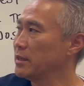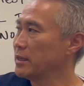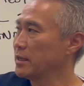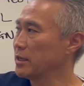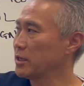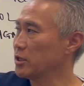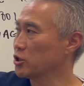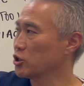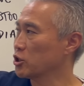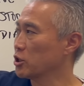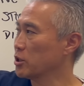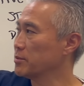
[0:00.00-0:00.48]

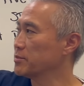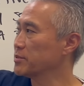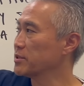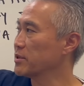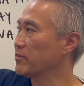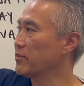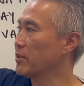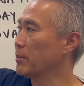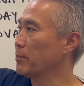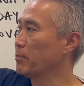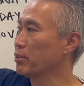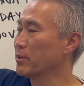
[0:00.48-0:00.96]
In terms
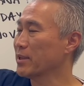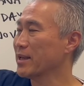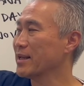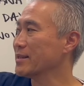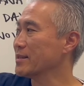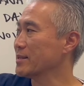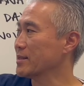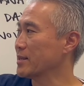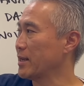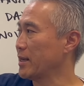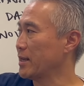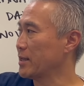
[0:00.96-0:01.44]
of a
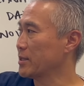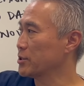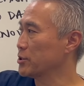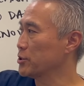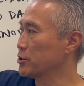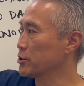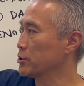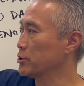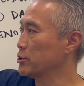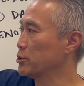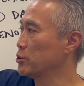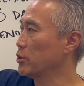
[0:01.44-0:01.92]
blood test, you
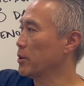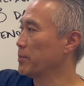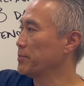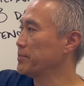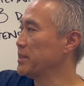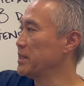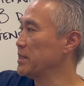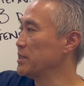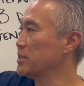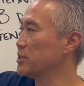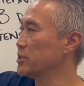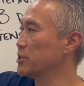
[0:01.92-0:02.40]
can do a
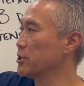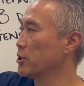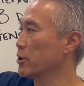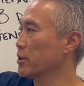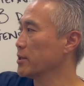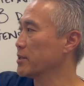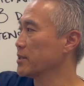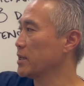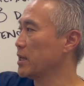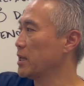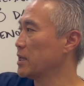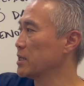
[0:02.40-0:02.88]

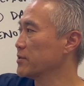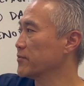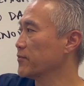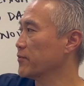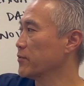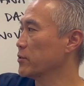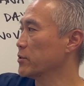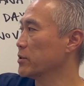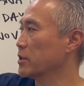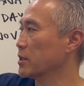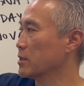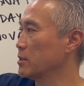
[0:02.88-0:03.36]
PCR test
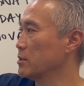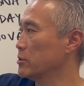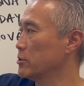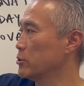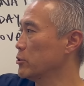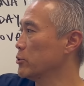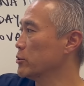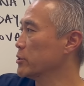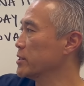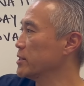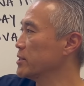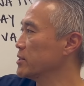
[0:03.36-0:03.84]
for the
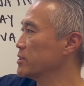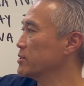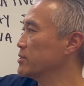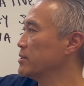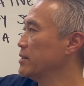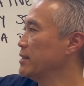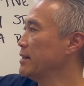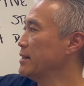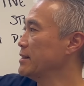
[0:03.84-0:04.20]
Chlamydococcus